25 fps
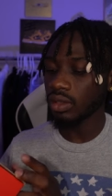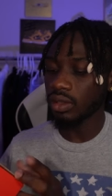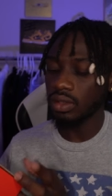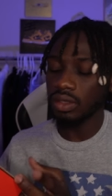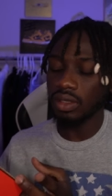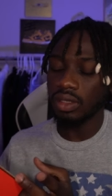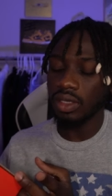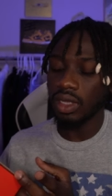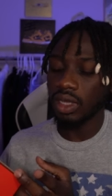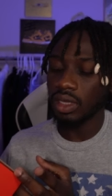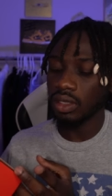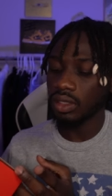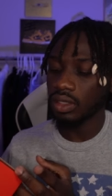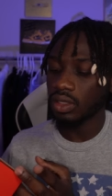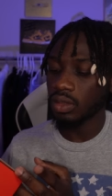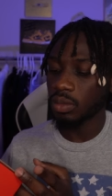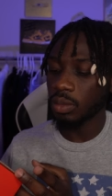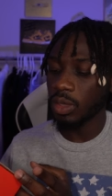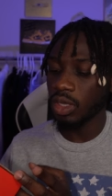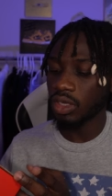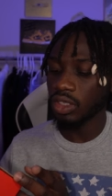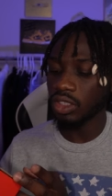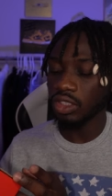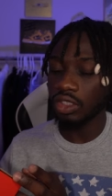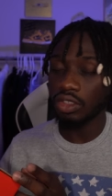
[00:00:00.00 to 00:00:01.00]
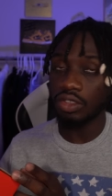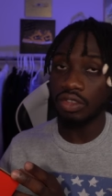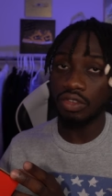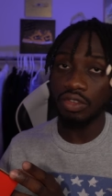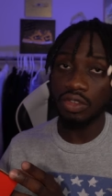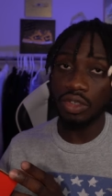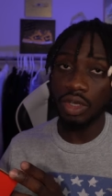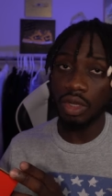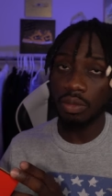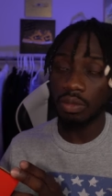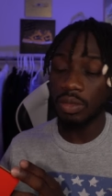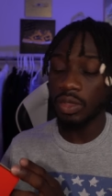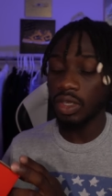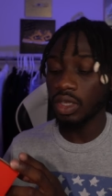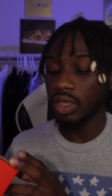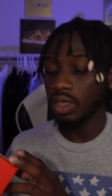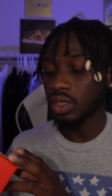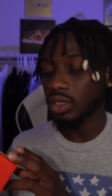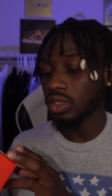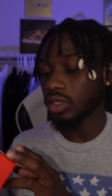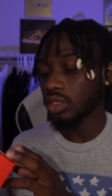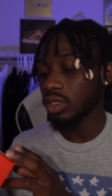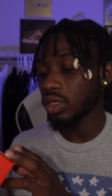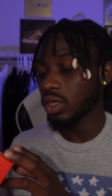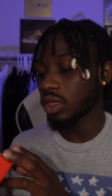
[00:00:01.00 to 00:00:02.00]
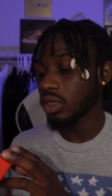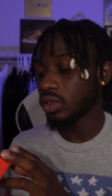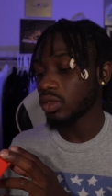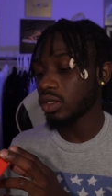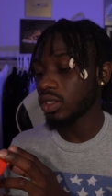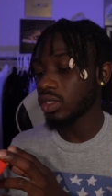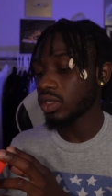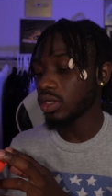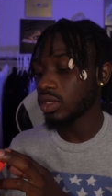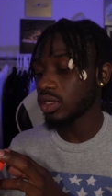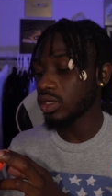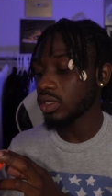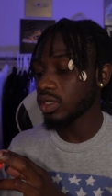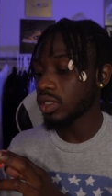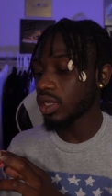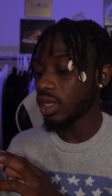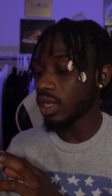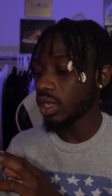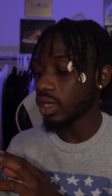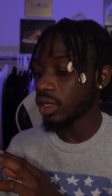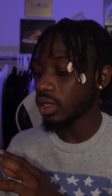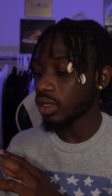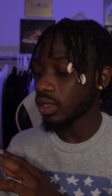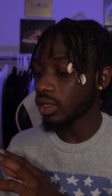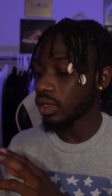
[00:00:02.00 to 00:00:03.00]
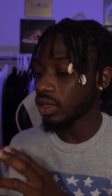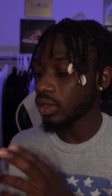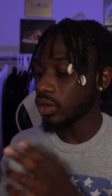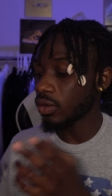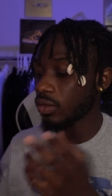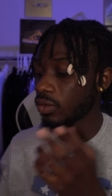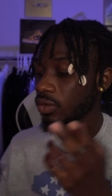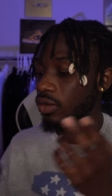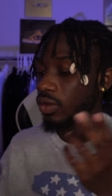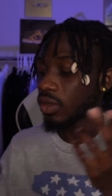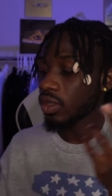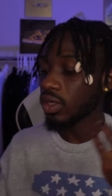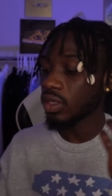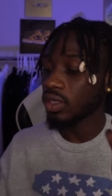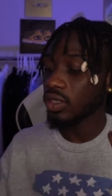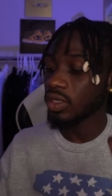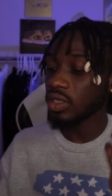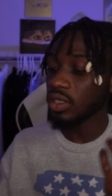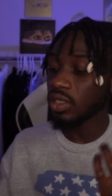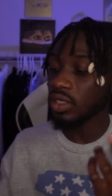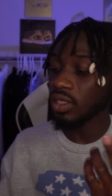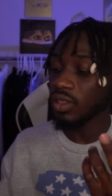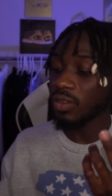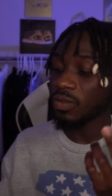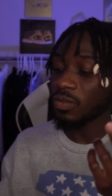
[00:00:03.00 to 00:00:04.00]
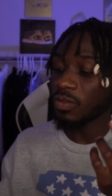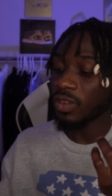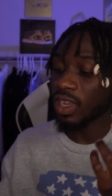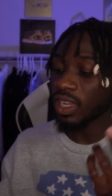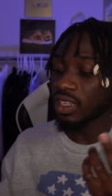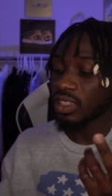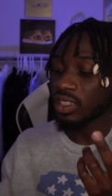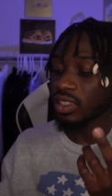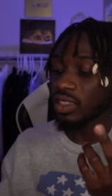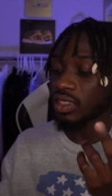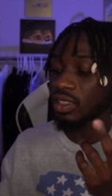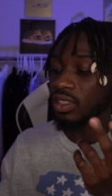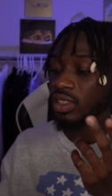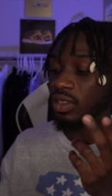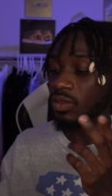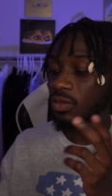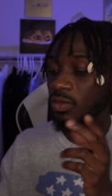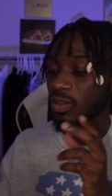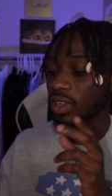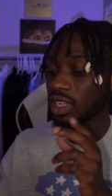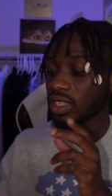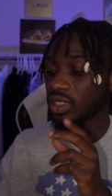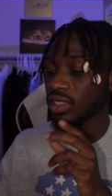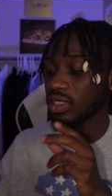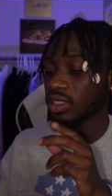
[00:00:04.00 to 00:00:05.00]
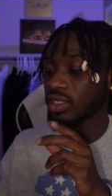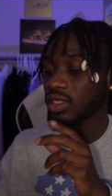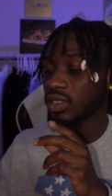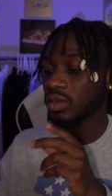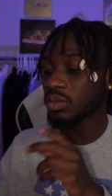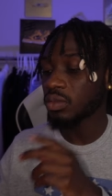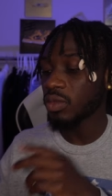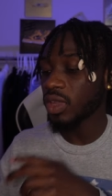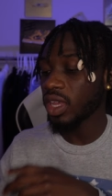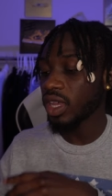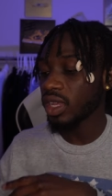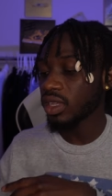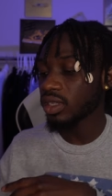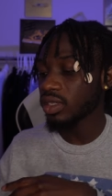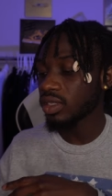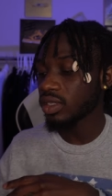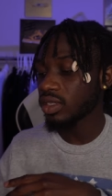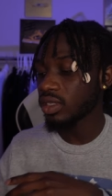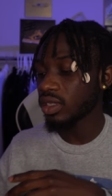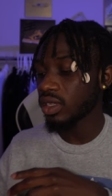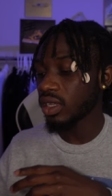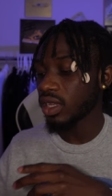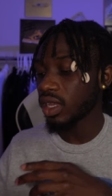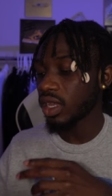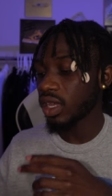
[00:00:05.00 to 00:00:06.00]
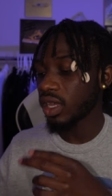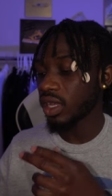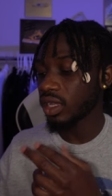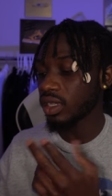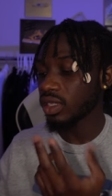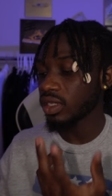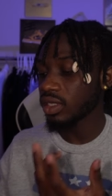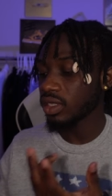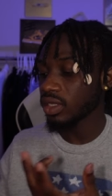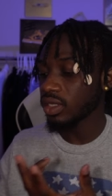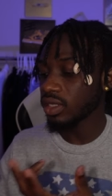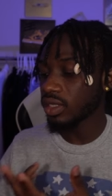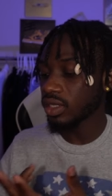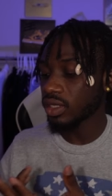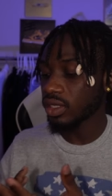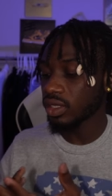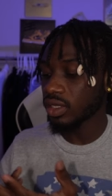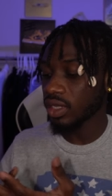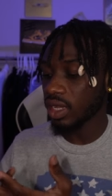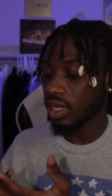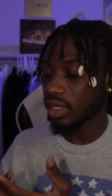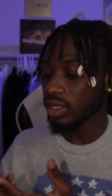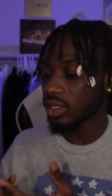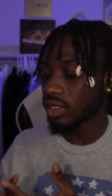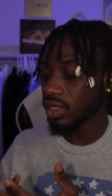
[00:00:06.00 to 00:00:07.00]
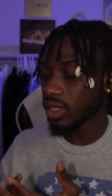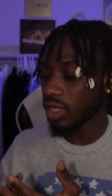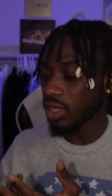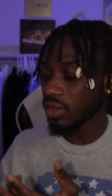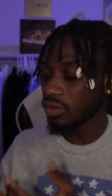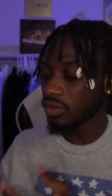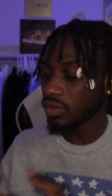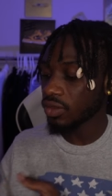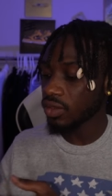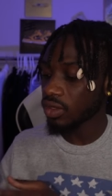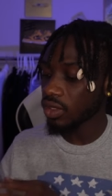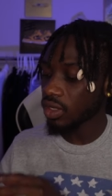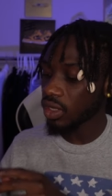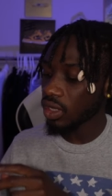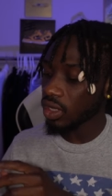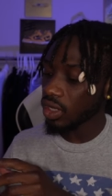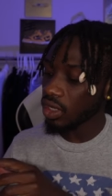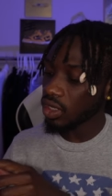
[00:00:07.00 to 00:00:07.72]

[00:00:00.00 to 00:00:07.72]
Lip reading: It's like a special drop. So this is like this is the Varsity Maze, and this is size 7.